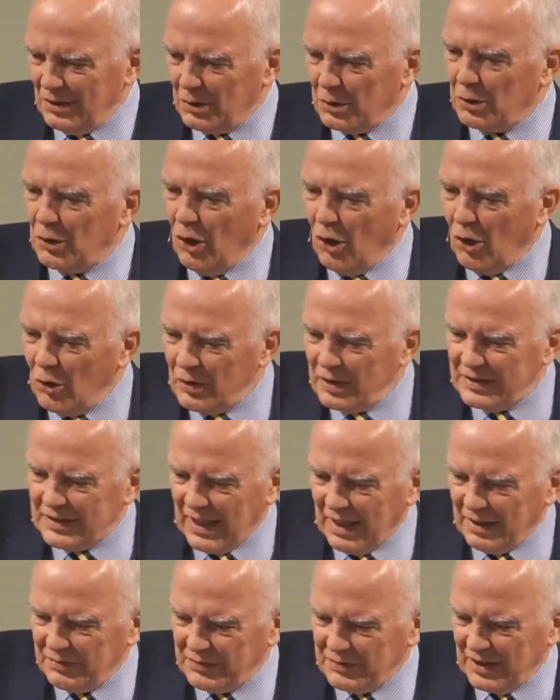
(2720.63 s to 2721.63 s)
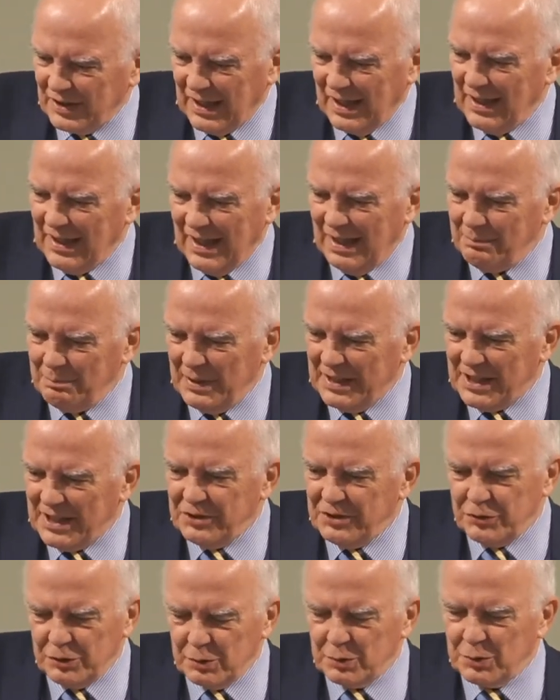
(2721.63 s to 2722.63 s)
longed after, I'm
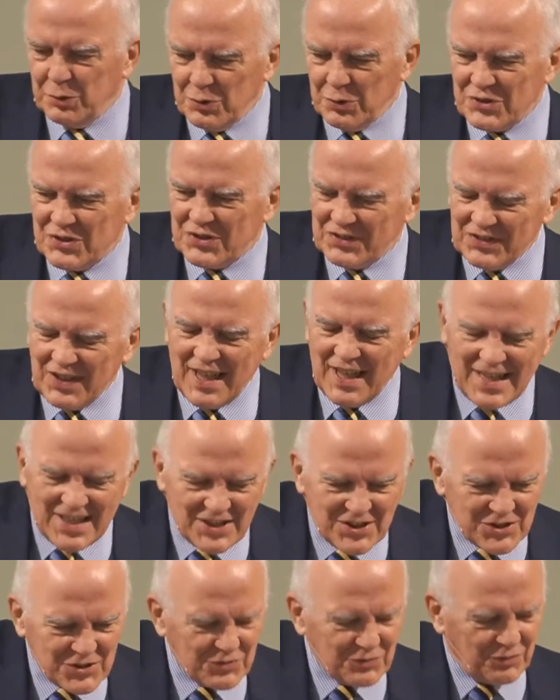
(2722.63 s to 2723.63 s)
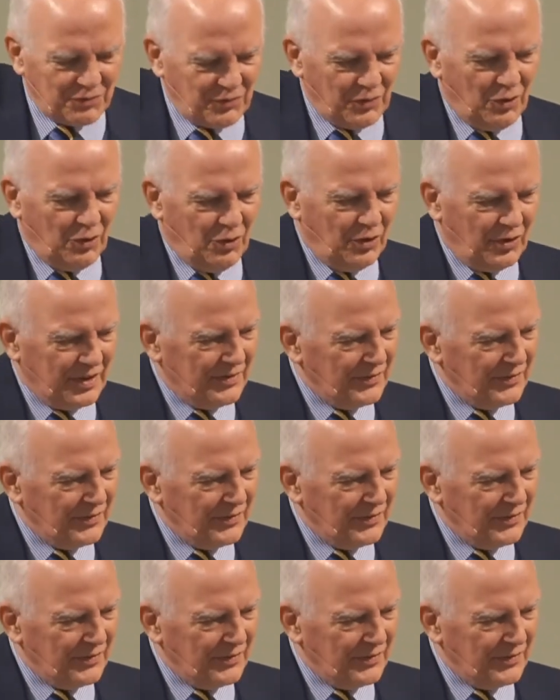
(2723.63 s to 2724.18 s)
beginning to lose taste for,